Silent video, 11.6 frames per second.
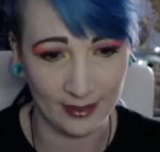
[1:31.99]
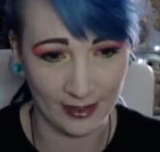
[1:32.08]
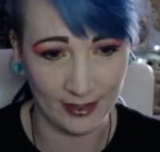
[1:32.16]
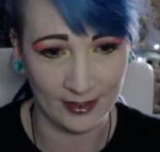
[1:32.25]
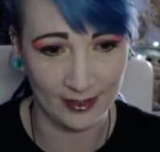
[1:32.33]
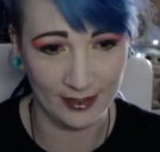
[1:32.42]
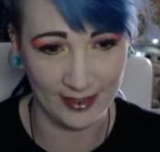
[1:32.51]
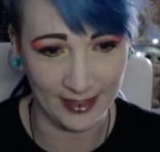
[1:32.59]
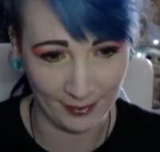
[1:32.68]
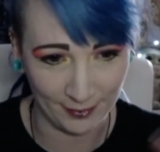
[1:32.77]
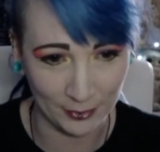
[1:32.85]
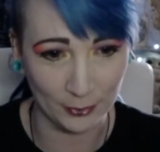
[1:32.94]
a
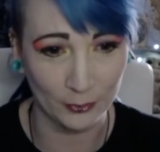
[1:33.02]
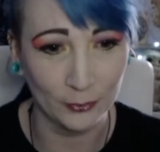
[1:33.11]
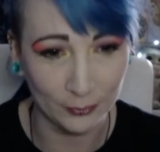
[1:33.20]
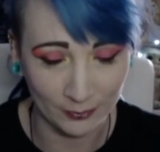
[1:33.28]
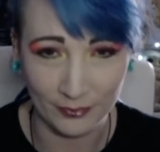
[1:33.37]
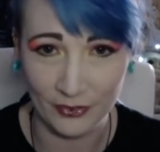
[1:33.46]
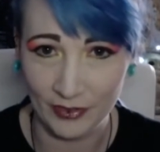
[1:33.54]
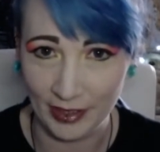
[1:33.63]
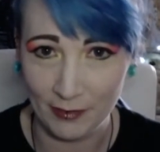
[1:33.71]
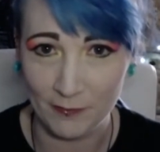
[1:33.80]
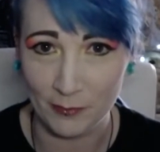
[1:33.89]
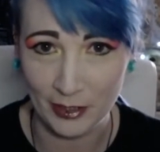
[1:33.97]
difficult
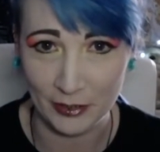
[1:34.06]
thing for me to